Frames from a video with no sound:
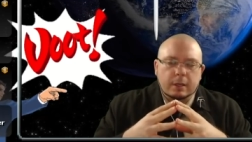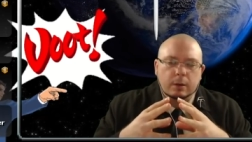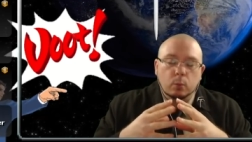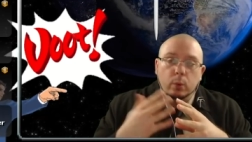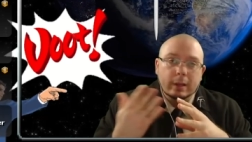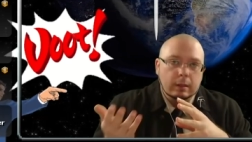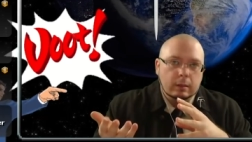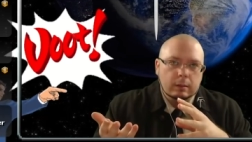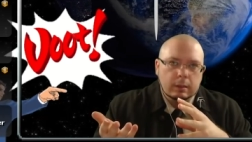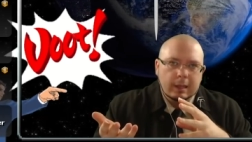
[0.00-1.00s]

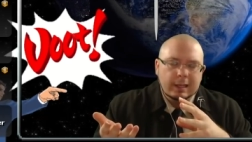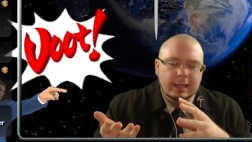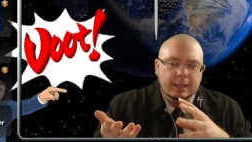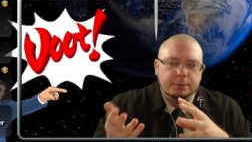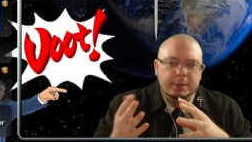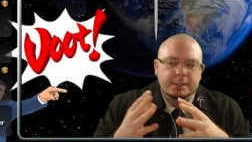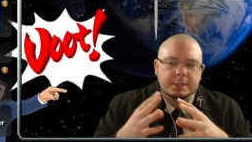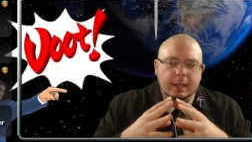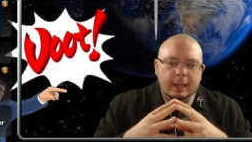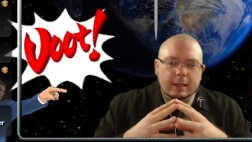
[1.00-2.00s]
Will E3
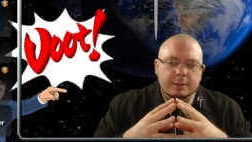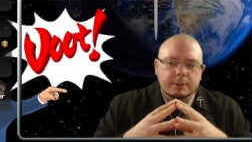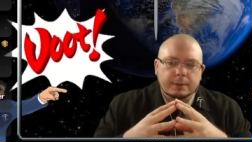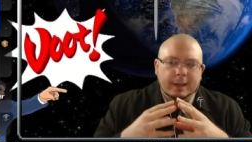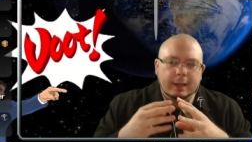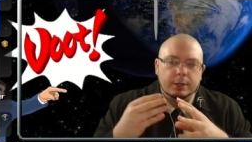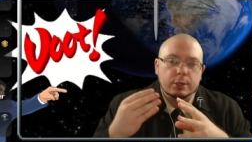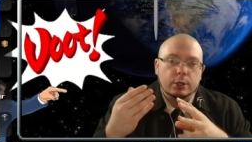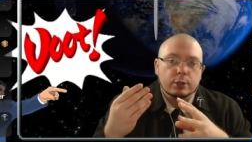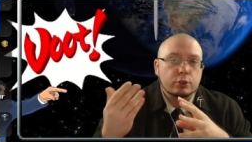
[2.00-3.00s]
stay canceled, and
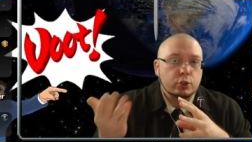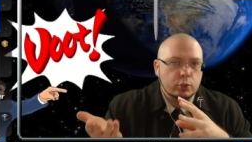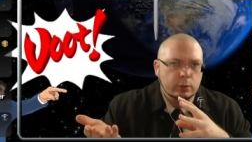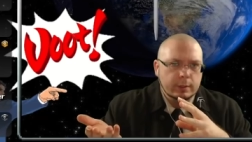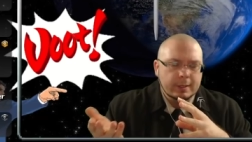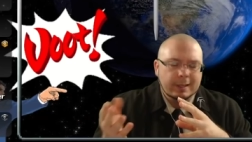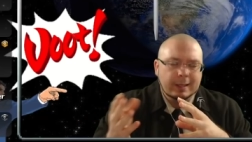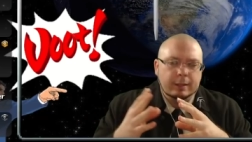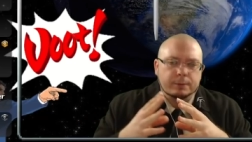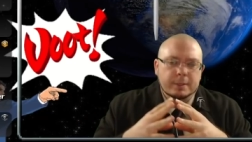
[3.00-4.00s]
should
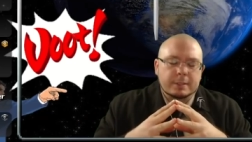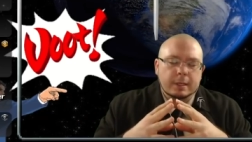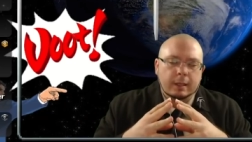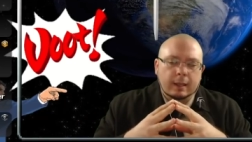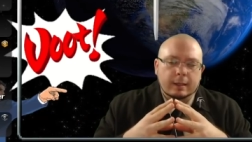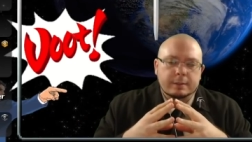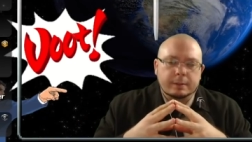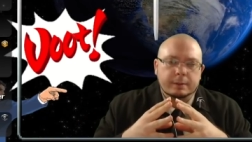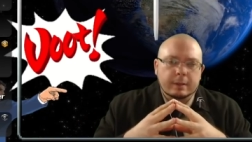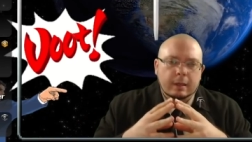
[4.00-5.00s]
E3 stay
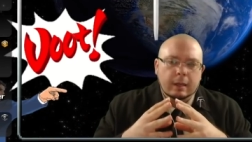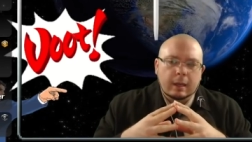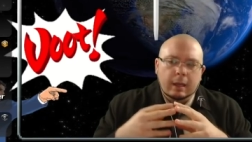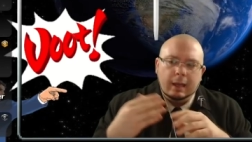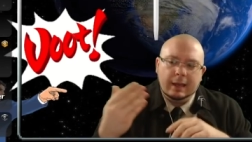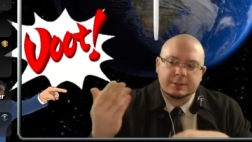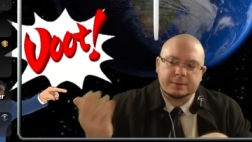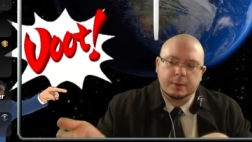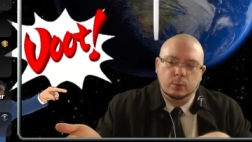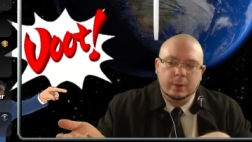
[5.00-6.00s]
canceled? As for
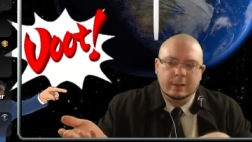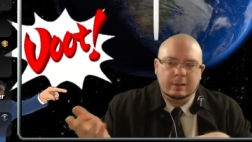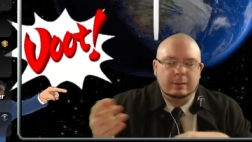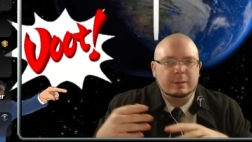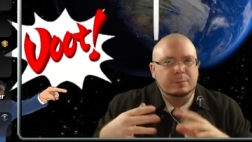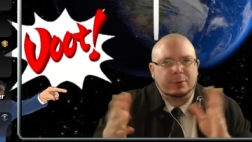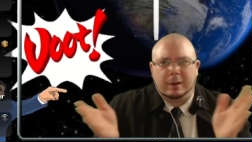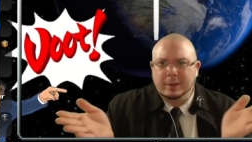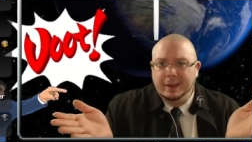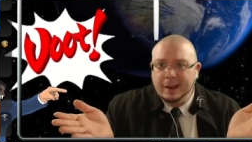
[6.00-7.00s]
the will,
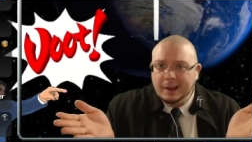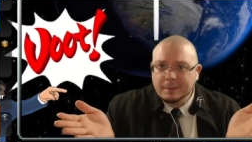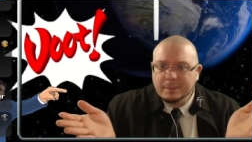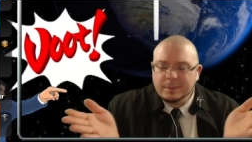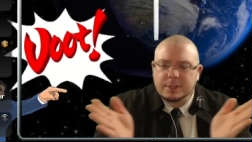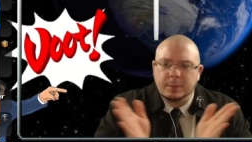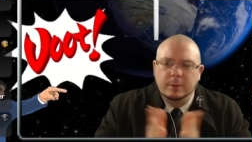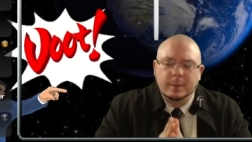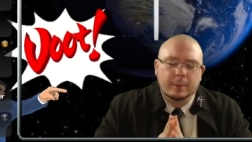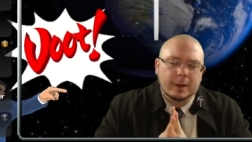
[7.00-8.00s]
probably not. Some of you
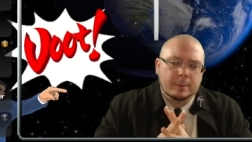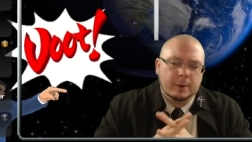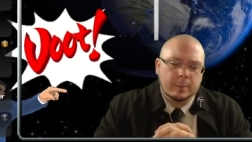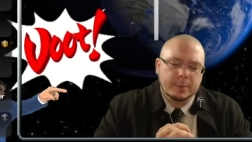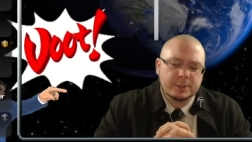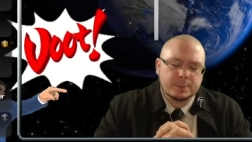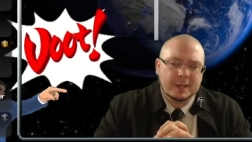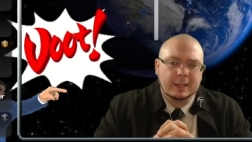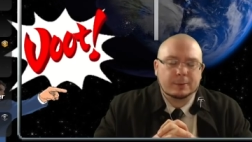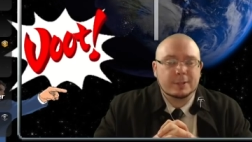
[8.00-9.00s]
may or may not remember this, but
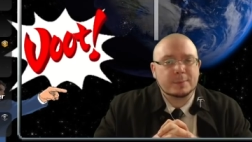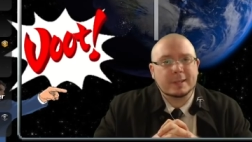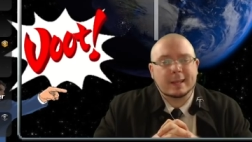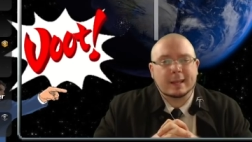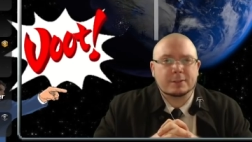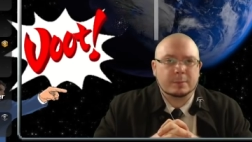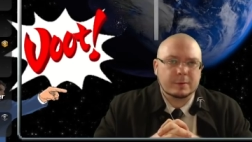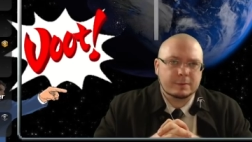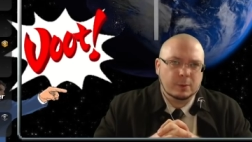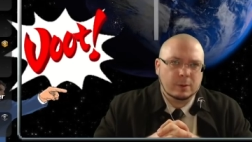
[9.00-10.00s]
E3 has been canceled
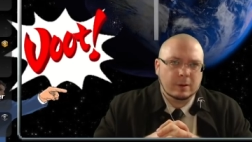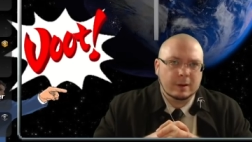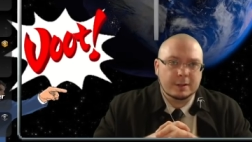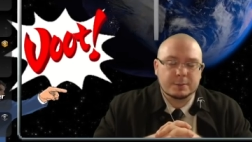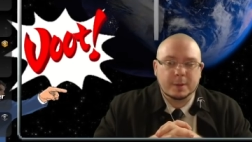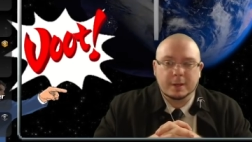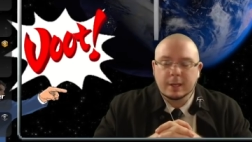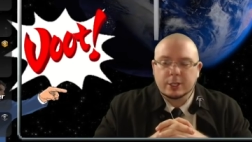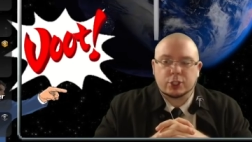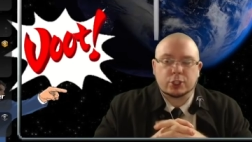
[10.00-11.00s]
before and has been
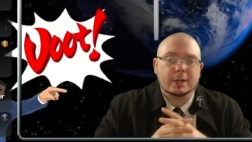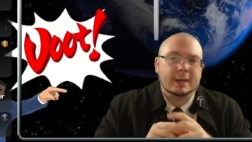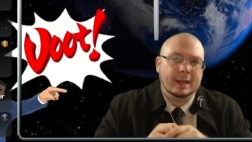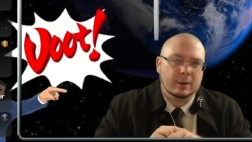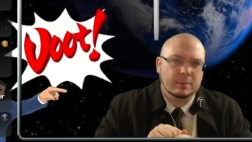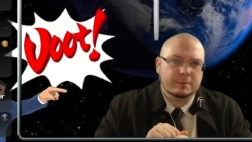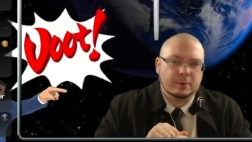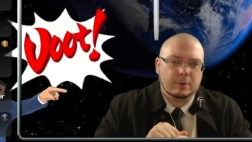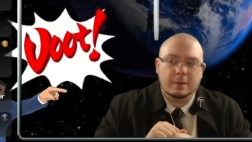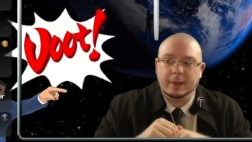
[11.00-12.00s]
shut down
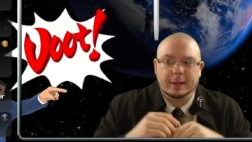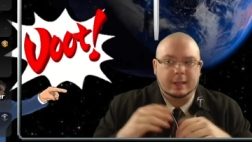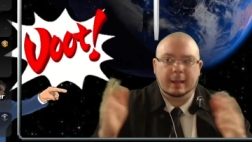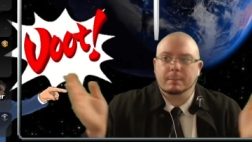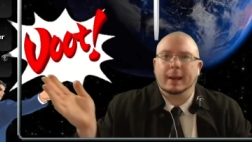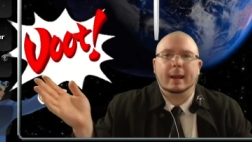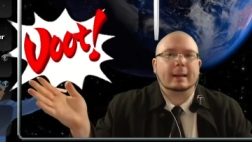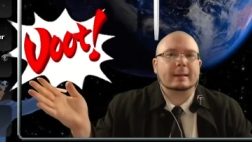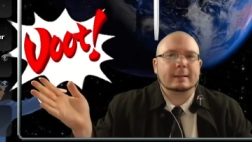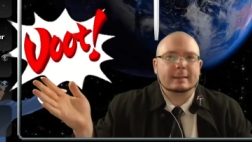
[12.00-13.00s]
before, and then it came
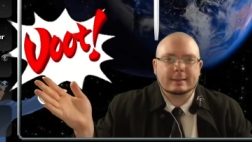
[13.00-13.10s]
back.